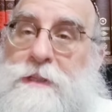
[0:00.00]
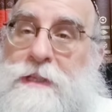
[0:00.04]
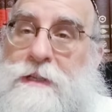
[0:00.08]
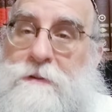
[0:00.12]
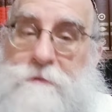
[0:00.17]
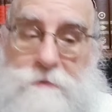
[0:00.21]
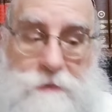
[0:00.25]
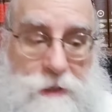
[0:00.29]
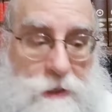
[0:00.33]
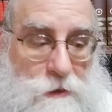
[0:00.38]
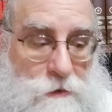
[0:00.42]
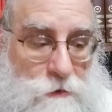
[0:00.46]

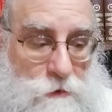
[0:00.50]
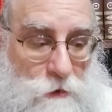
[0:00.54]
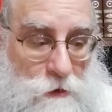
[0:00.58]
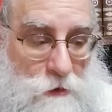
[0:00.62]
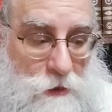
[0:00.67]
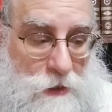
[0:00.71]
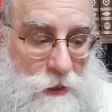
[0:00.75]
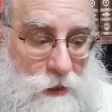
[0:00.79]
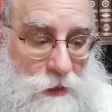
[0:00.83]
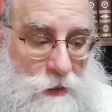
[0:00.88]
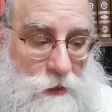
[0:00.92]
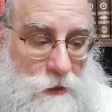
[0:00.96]
Divrei
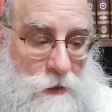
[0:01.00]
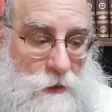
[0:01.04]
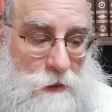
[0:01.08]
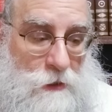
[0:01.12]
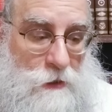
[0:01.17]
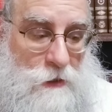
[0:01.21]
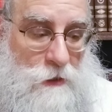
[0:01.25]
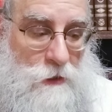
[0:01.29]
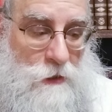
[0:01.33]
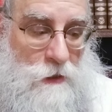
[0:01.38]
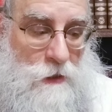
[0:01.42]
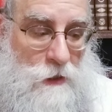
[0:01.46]
Torah.
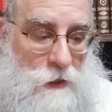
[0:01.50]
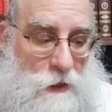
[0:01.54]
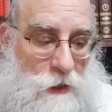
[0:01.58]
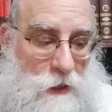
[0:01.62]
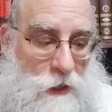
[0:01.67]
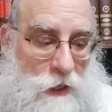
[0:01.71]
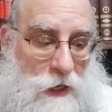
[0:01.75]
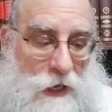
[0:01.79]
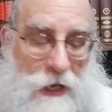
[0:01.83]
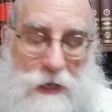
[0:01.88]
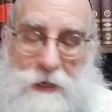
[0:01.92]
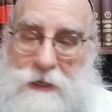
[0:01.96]

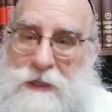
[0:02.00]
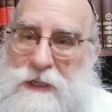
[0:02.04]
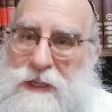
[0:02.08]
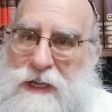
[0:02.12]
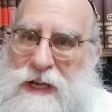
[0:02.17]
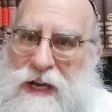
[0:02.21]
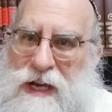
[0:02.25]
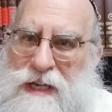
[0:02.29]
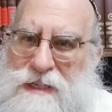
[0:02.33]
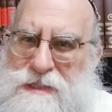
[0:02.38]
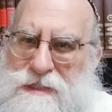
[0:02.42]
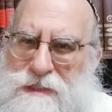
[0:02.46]
And he
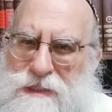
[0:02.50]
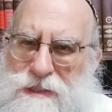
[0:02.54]
asked